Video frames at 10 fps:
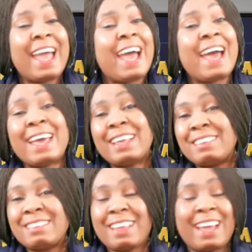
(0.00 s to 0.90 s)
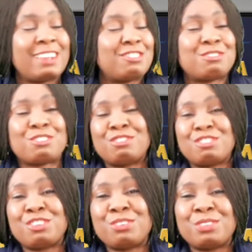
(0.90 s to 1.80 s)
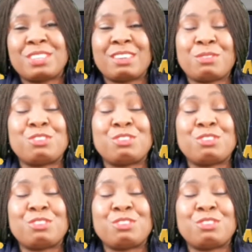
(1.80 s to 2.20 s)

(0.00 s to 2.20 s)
And I trust you that